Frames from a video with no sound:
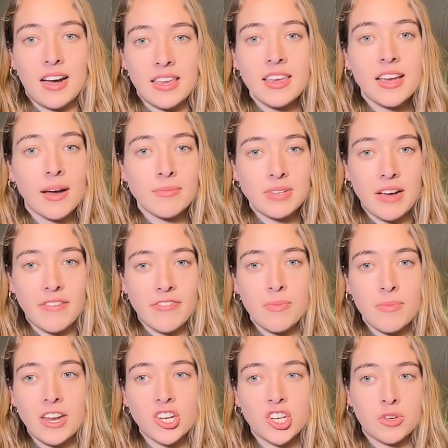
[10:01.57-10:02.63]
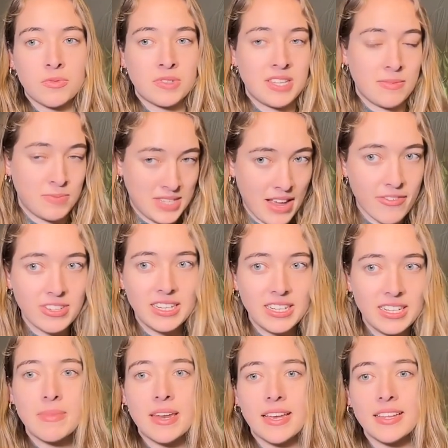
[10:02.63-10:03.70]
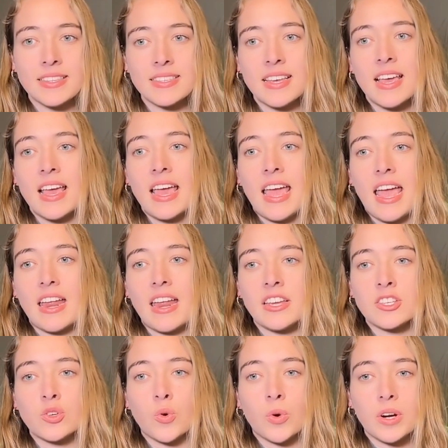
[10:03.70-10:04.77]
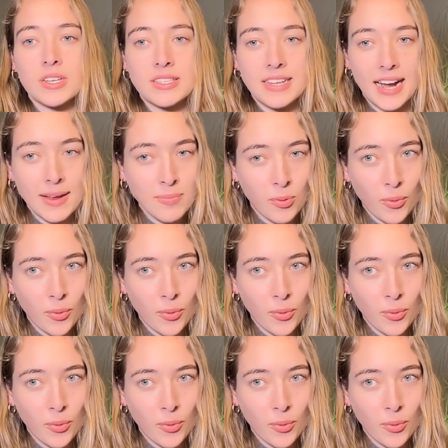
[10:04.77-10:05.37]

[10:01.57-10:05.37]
He comes off the bench 17 minutes, and he scores 9